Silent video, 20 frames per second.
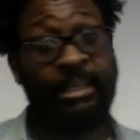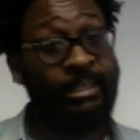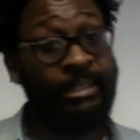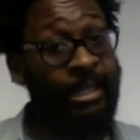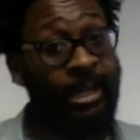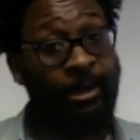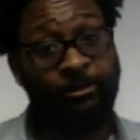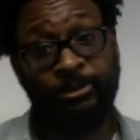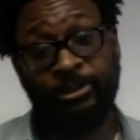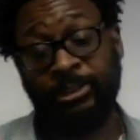
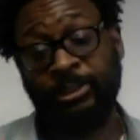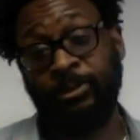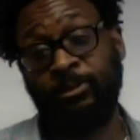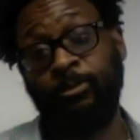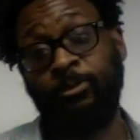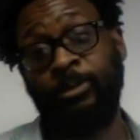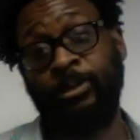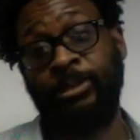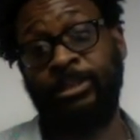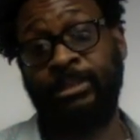That was just
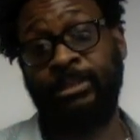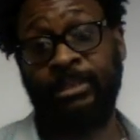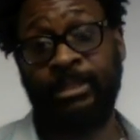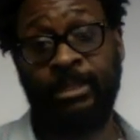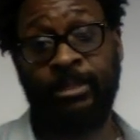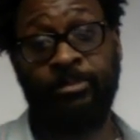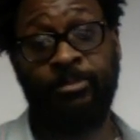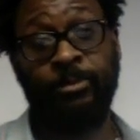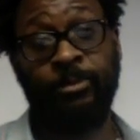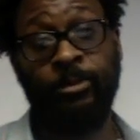one
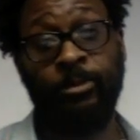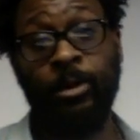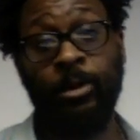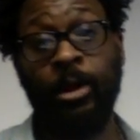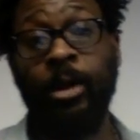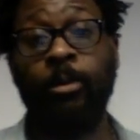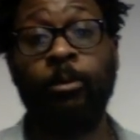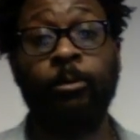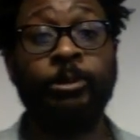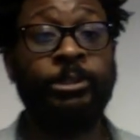example.
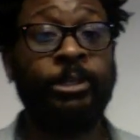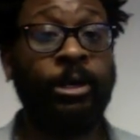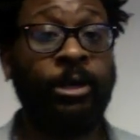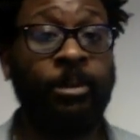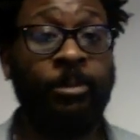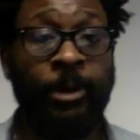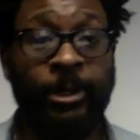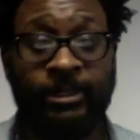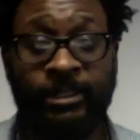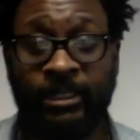We talk
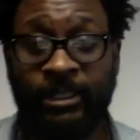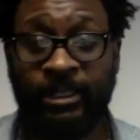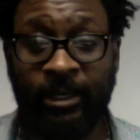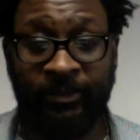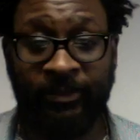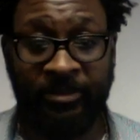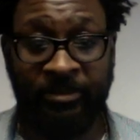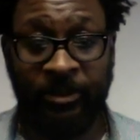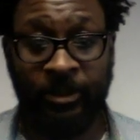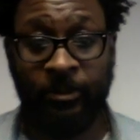about the
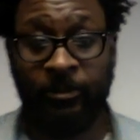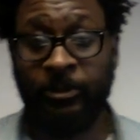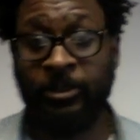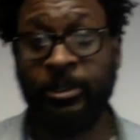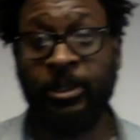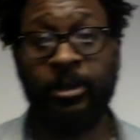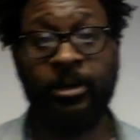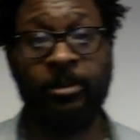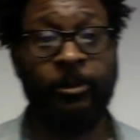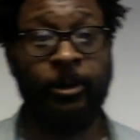government. We
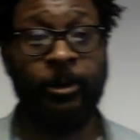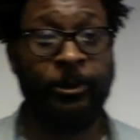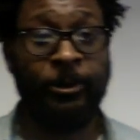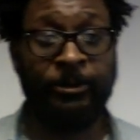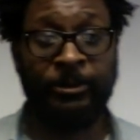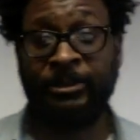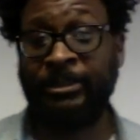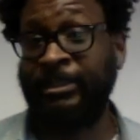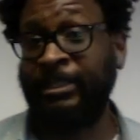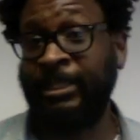talk about
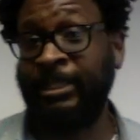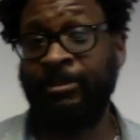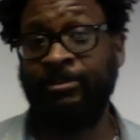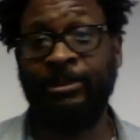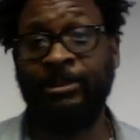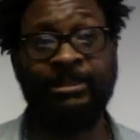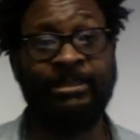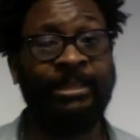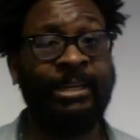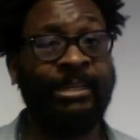Uncle Sam
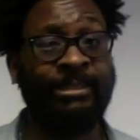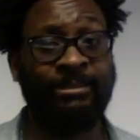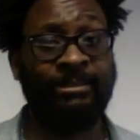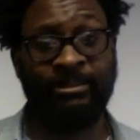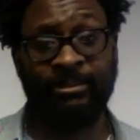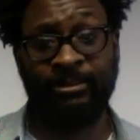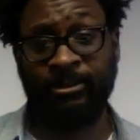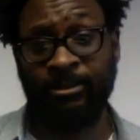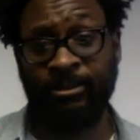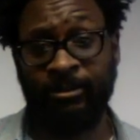and the taxing
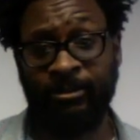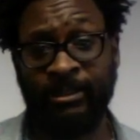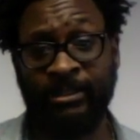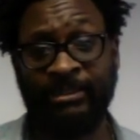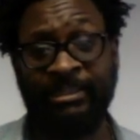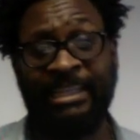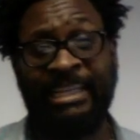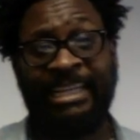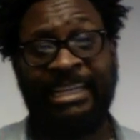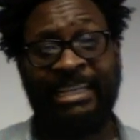authorities.
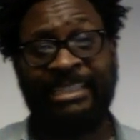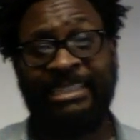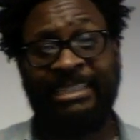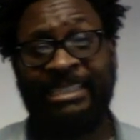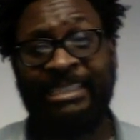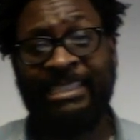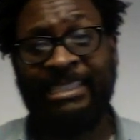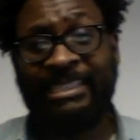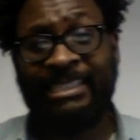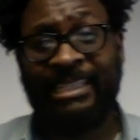
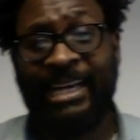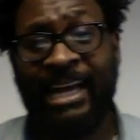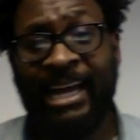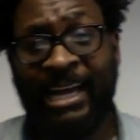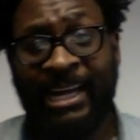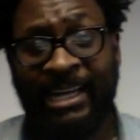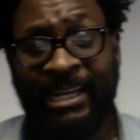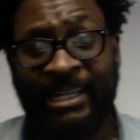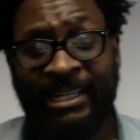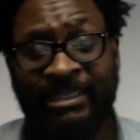These
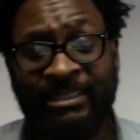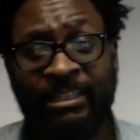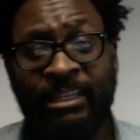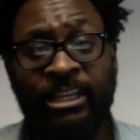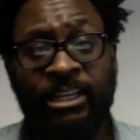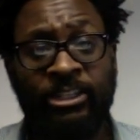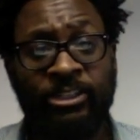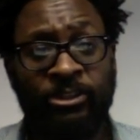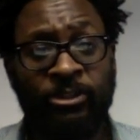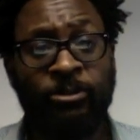guys
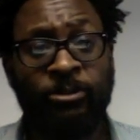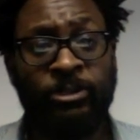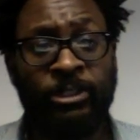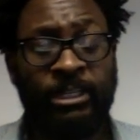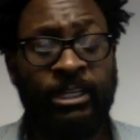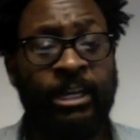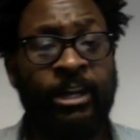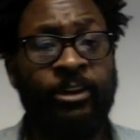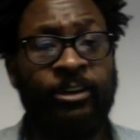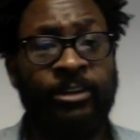use
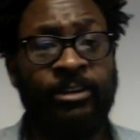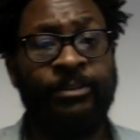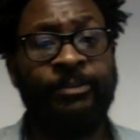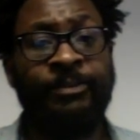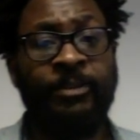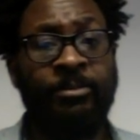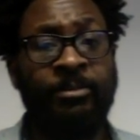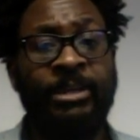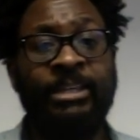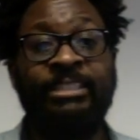accounting
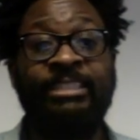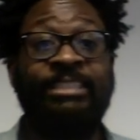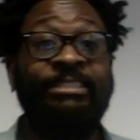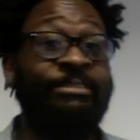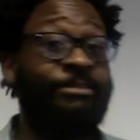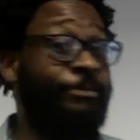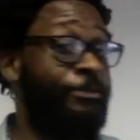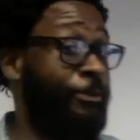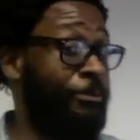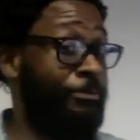
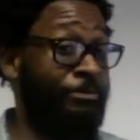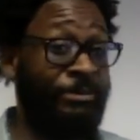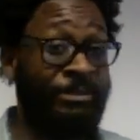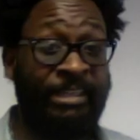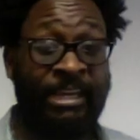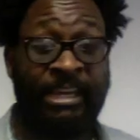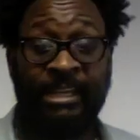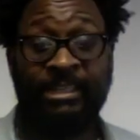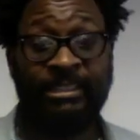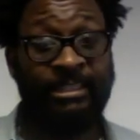information from
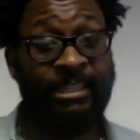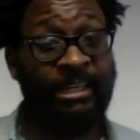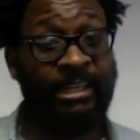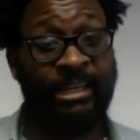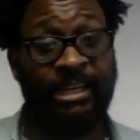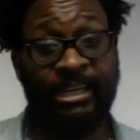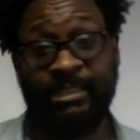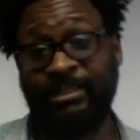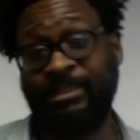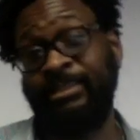
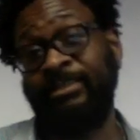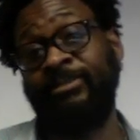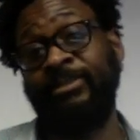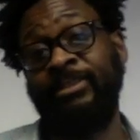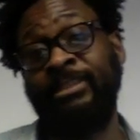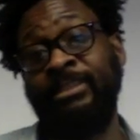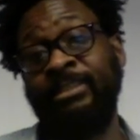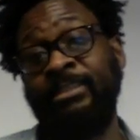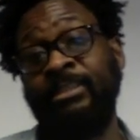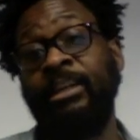day-to-day
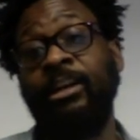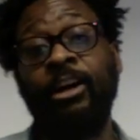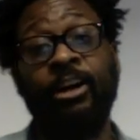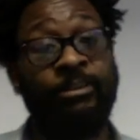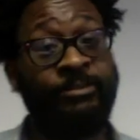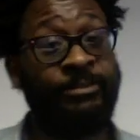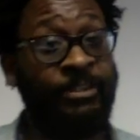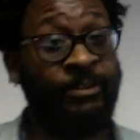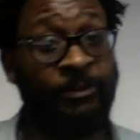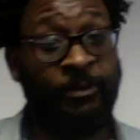activities
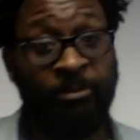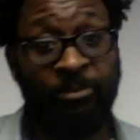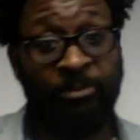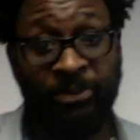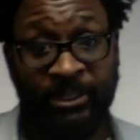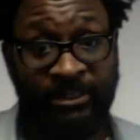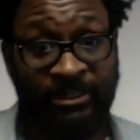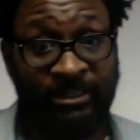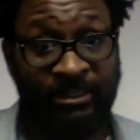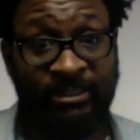of different
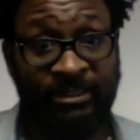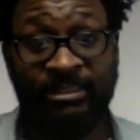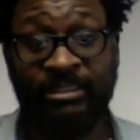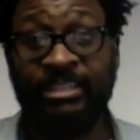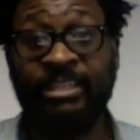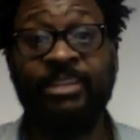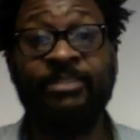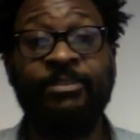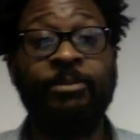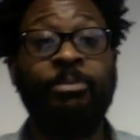businesses
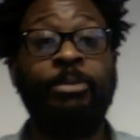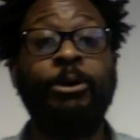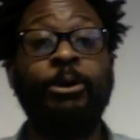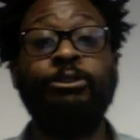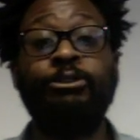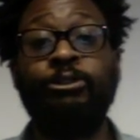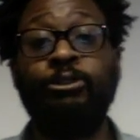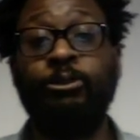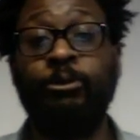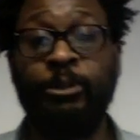and even
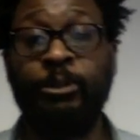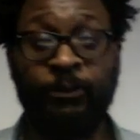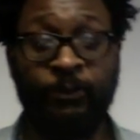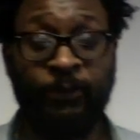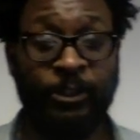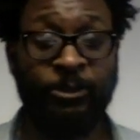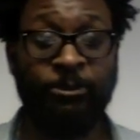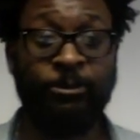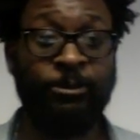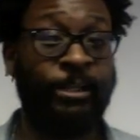personal
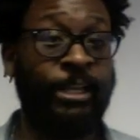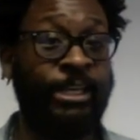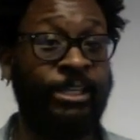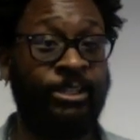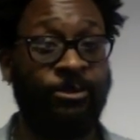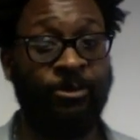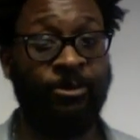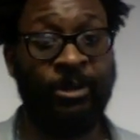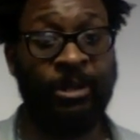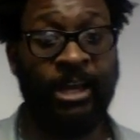individuals like
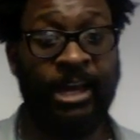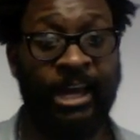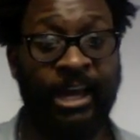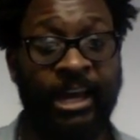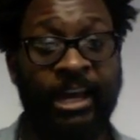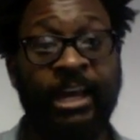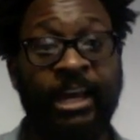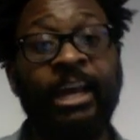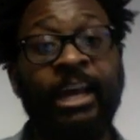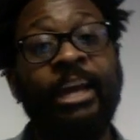you and
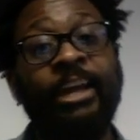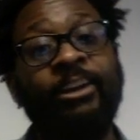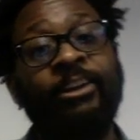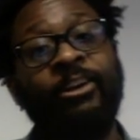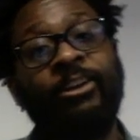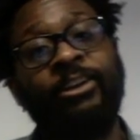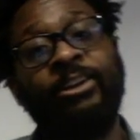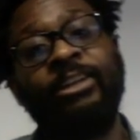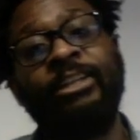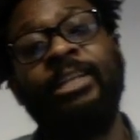I in
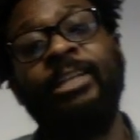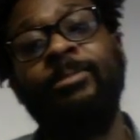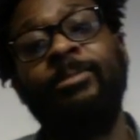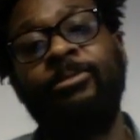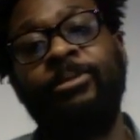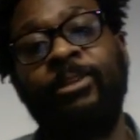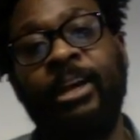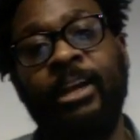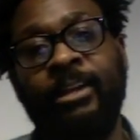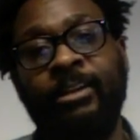order to keep
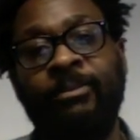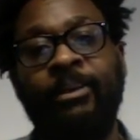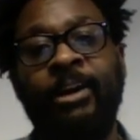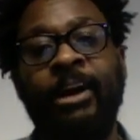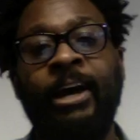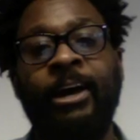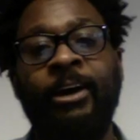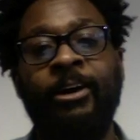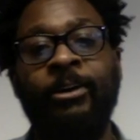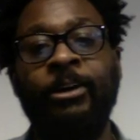track of
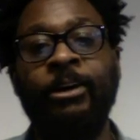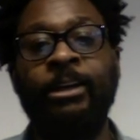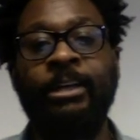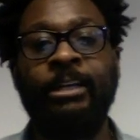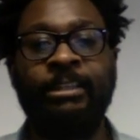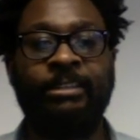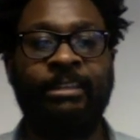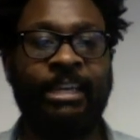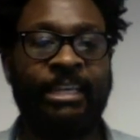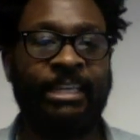how
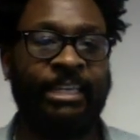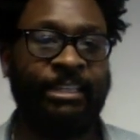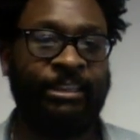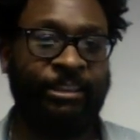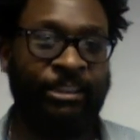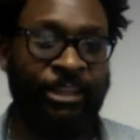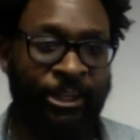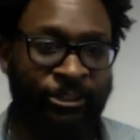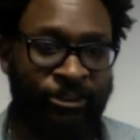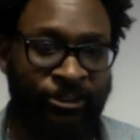they get
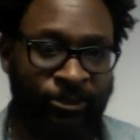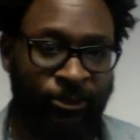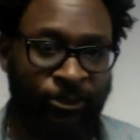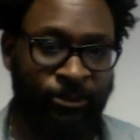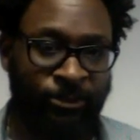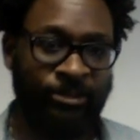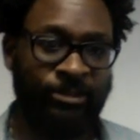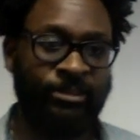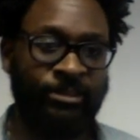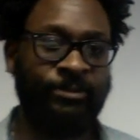their
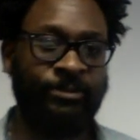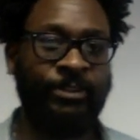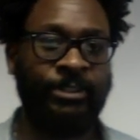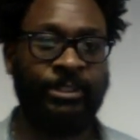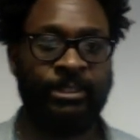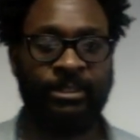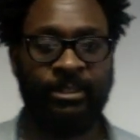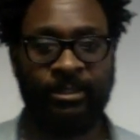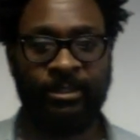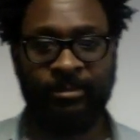sources of
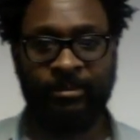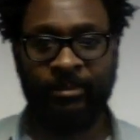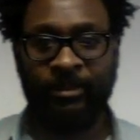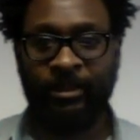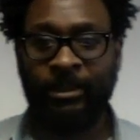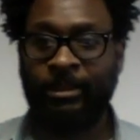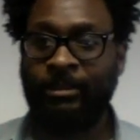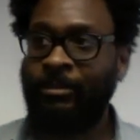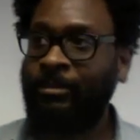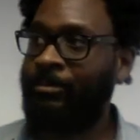income,
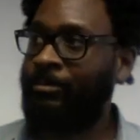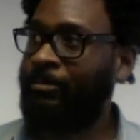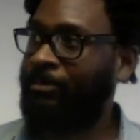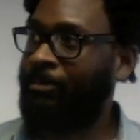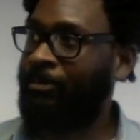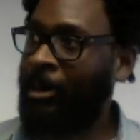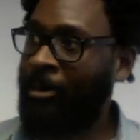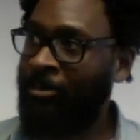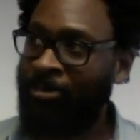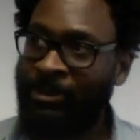
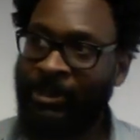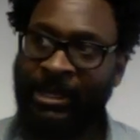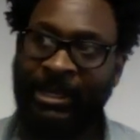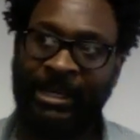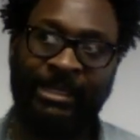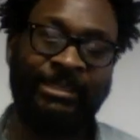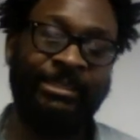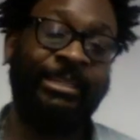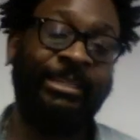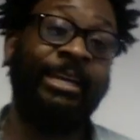
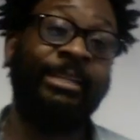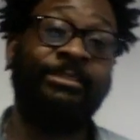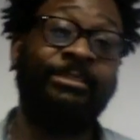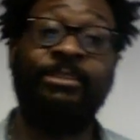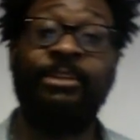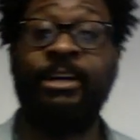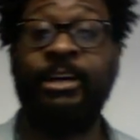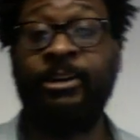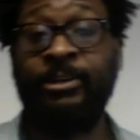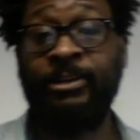applying tax
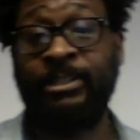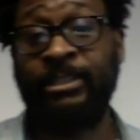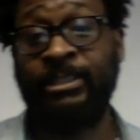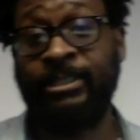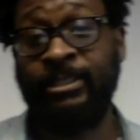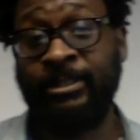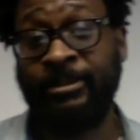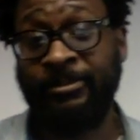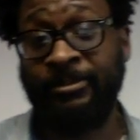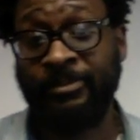to our
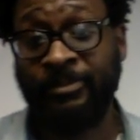income.